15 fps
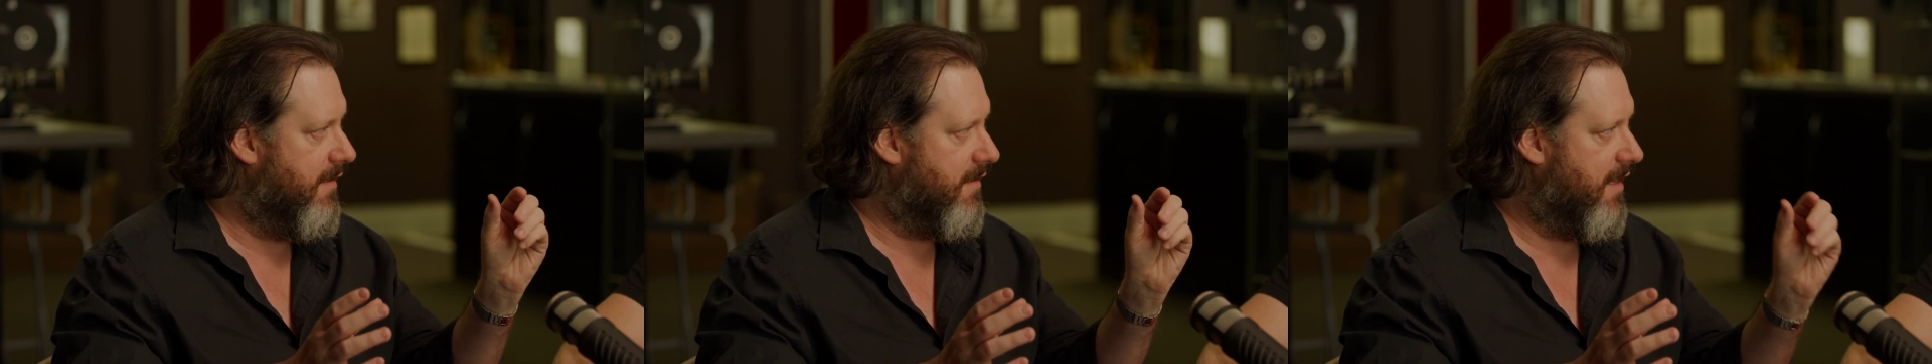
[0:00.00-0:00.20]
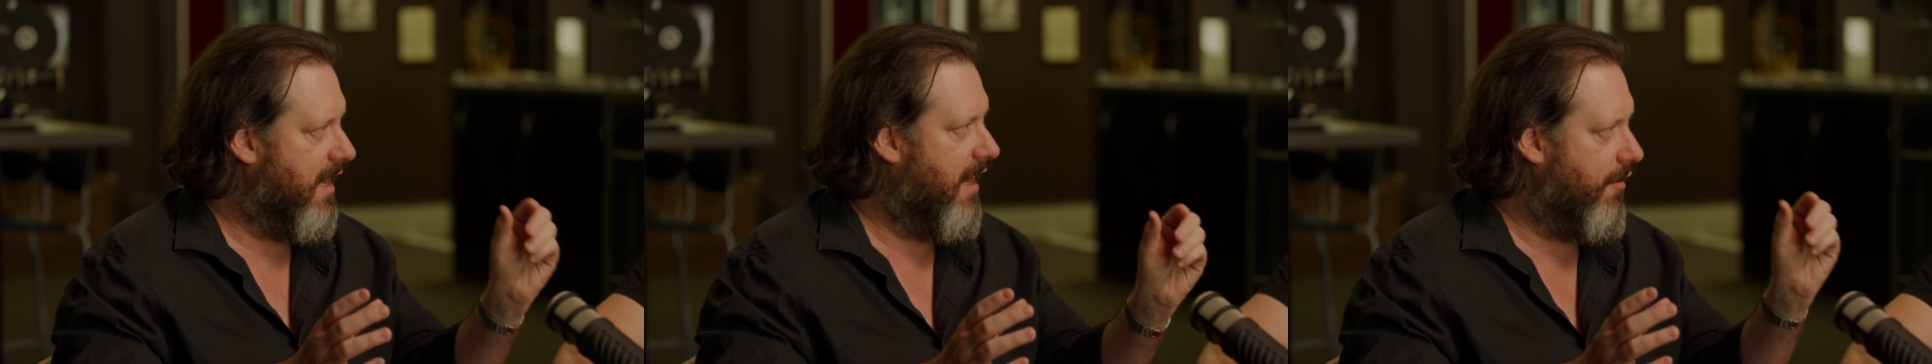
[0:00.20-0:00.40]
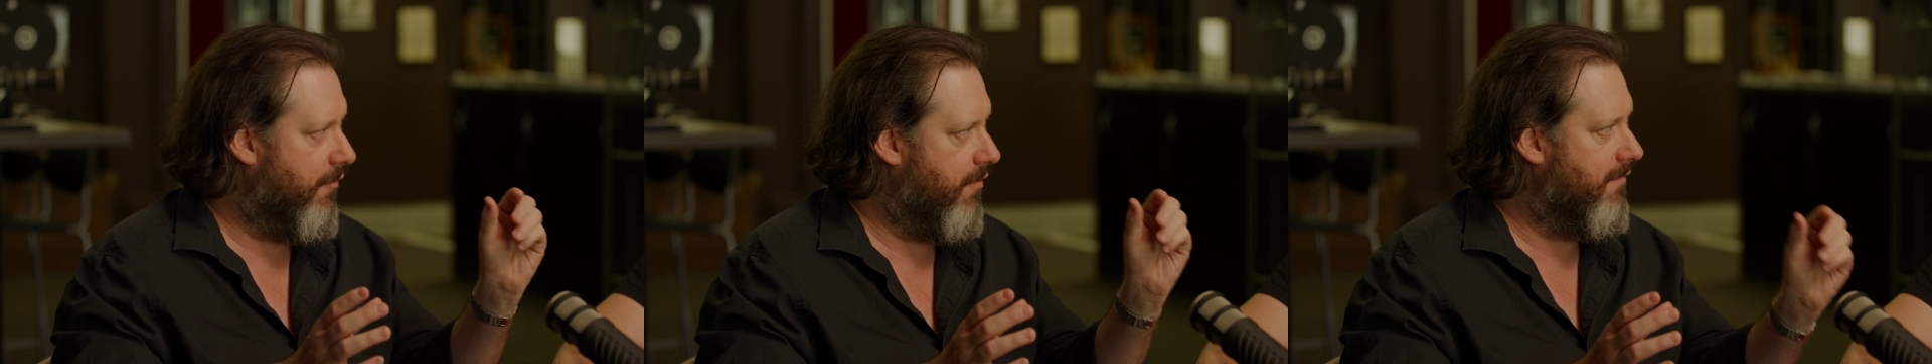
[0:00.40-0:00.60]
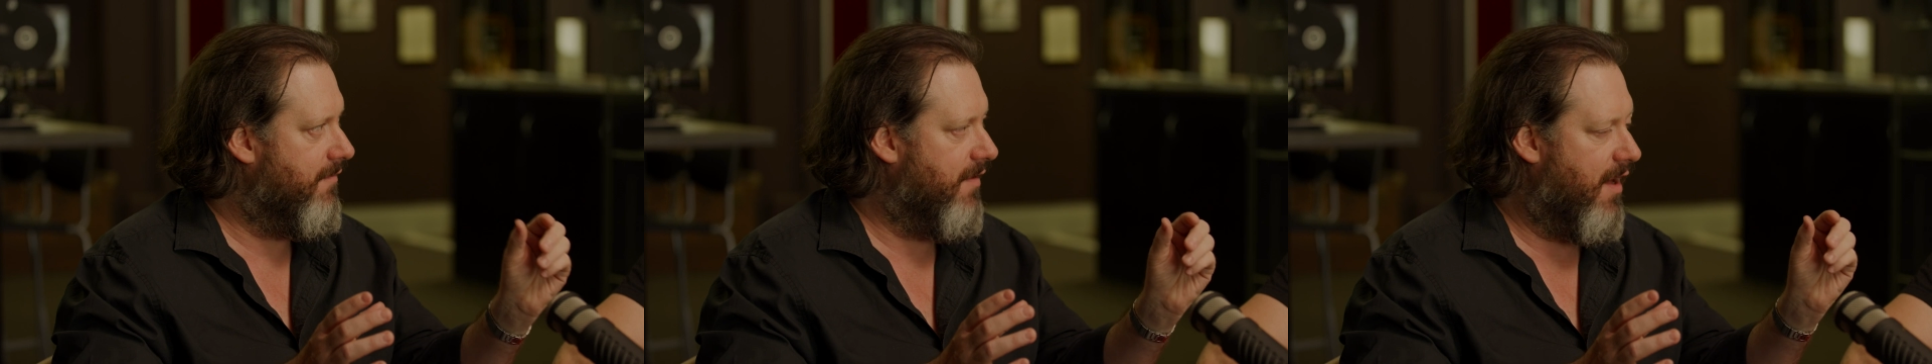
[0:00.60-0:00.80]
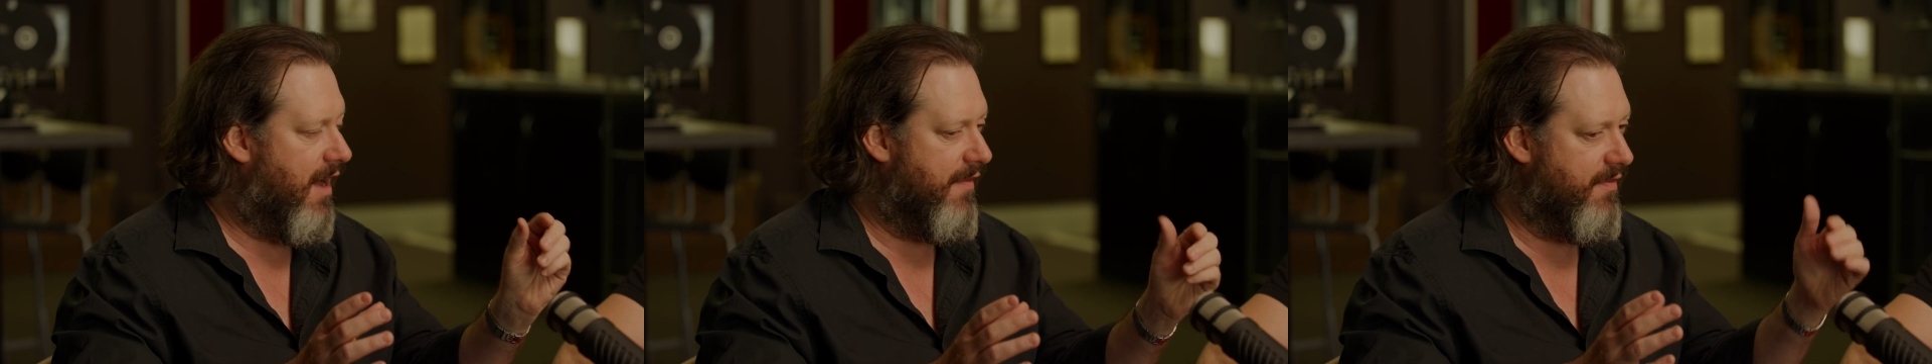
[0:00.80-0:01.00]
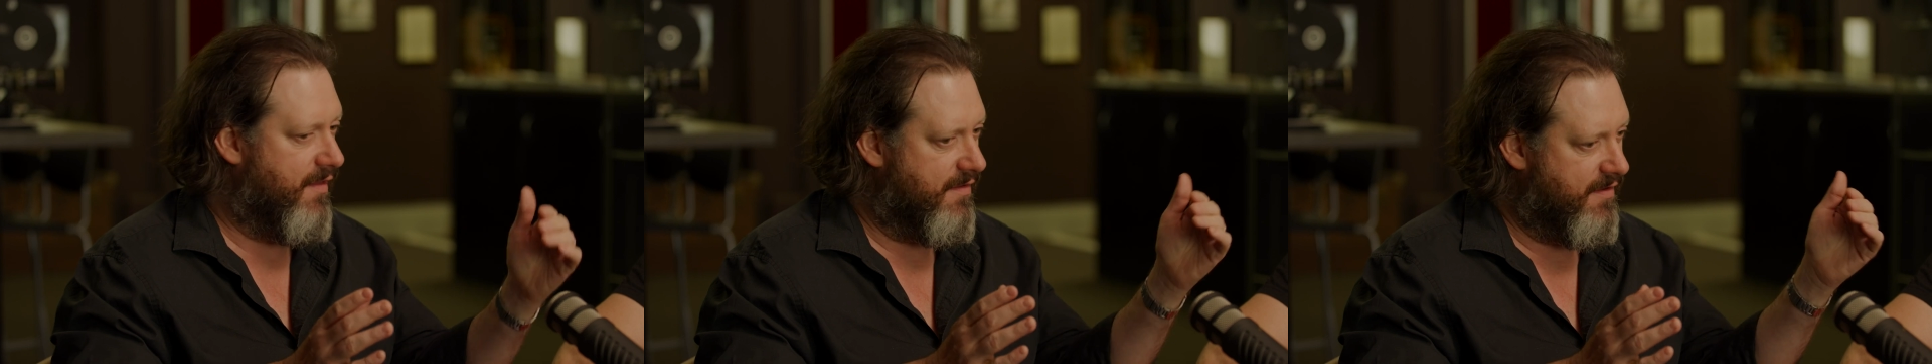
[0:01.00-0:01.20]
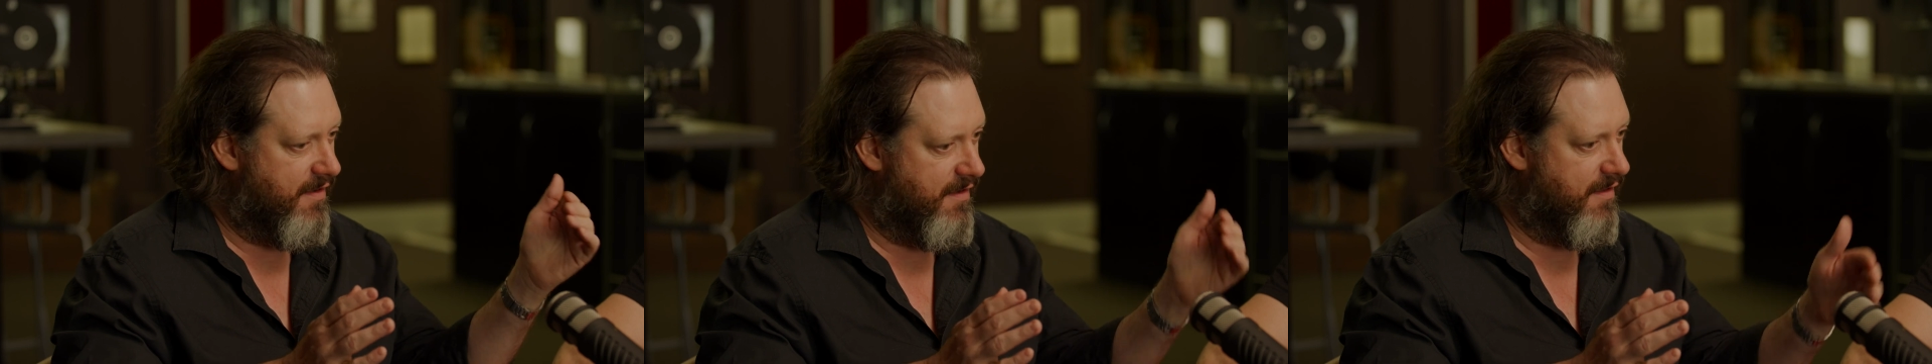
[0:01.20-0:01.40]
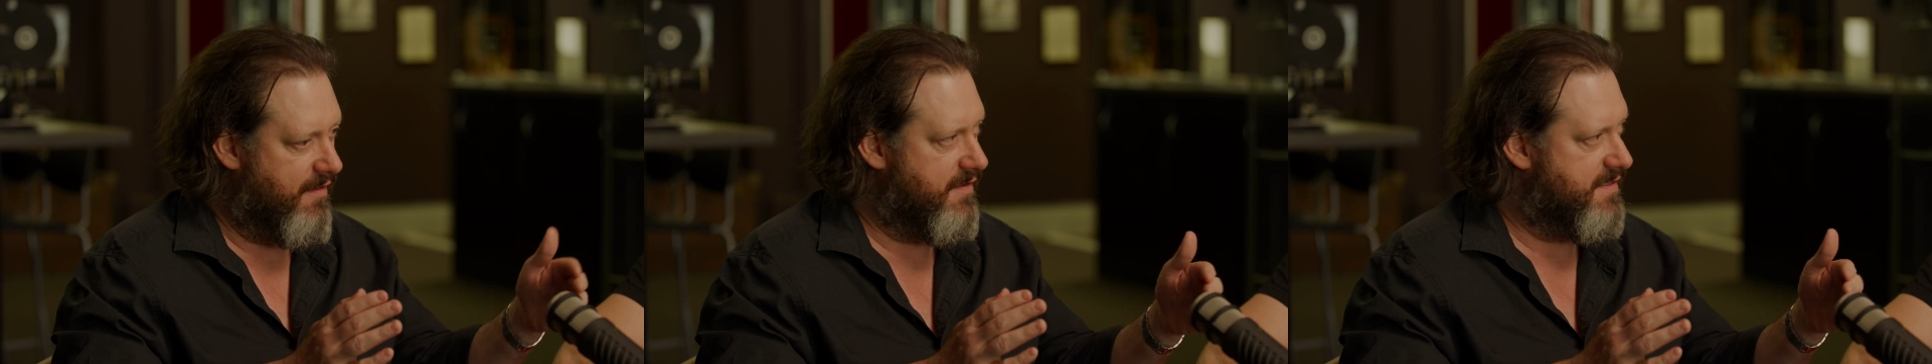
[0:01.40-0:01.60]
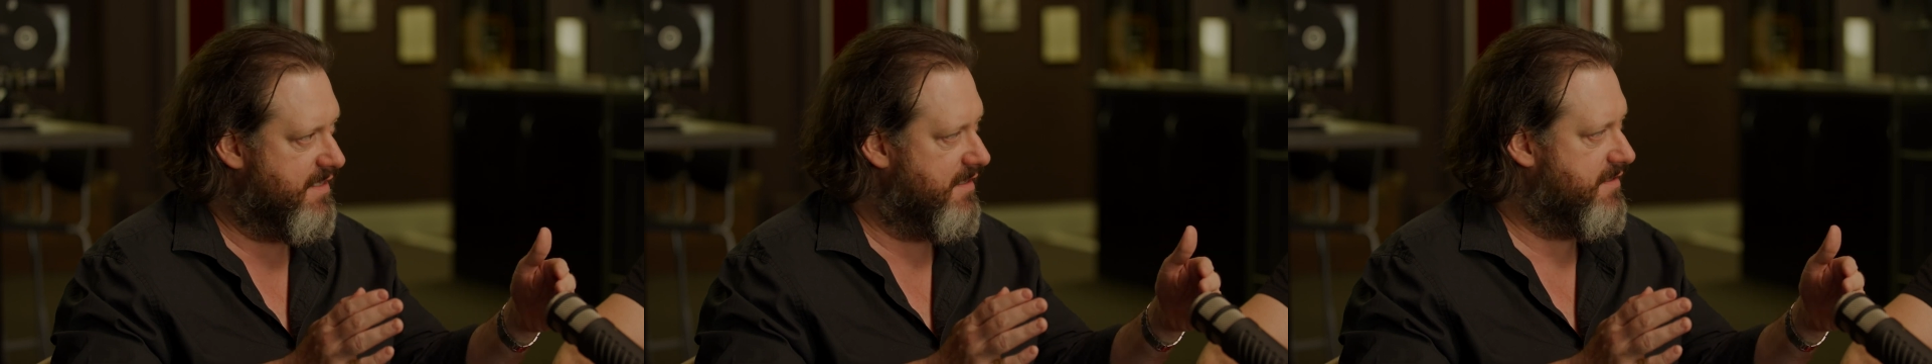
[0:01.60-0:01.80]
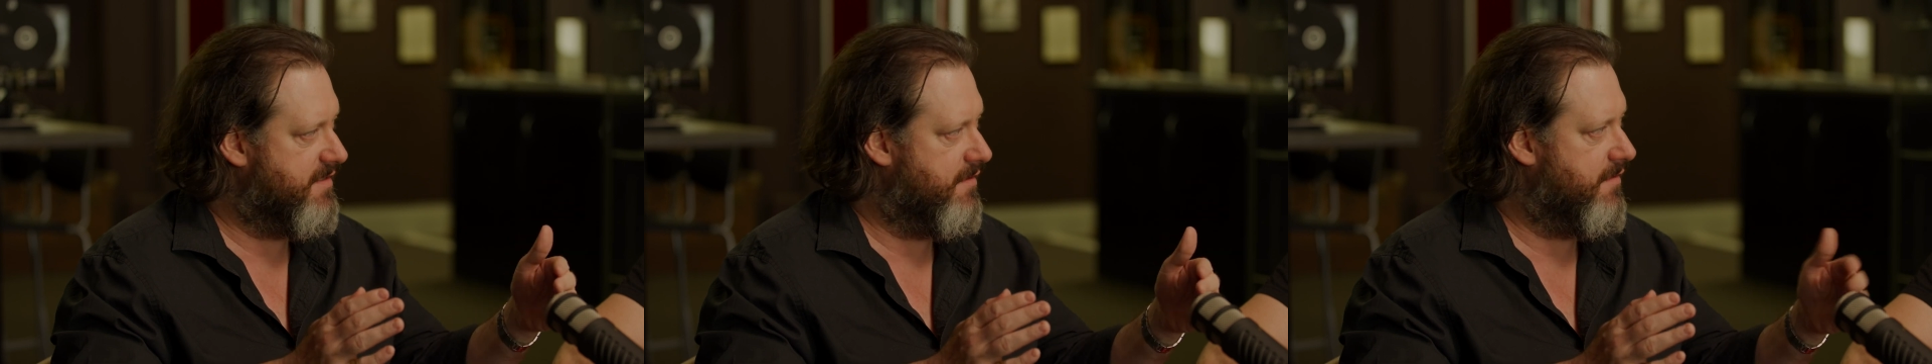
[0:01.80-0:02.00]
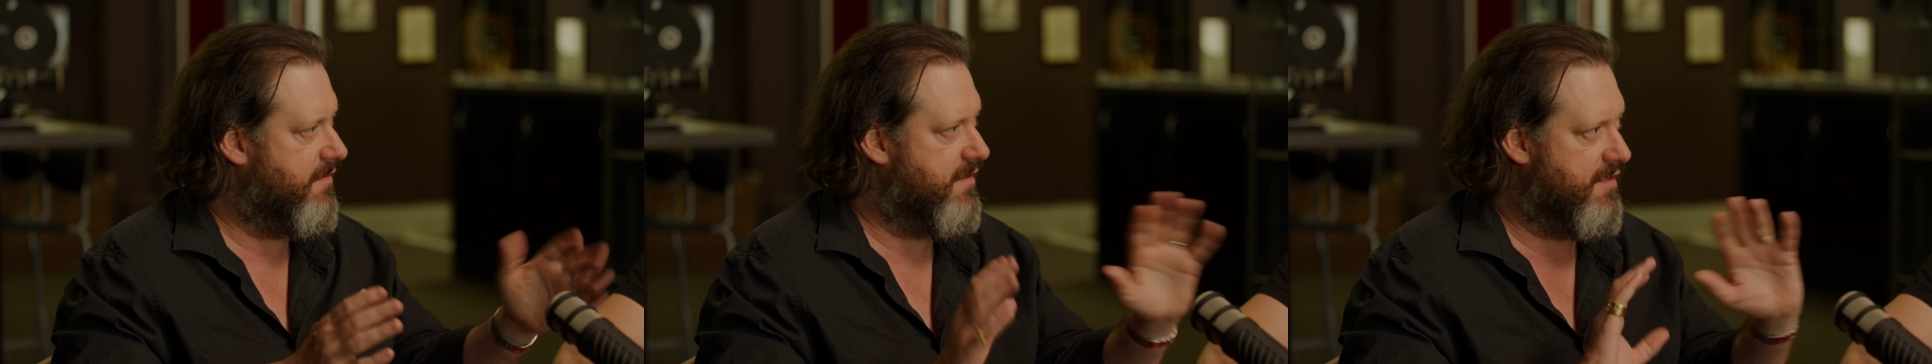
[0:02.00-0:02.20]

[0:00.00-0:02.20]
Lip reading: colour of light that's hitting the sensor.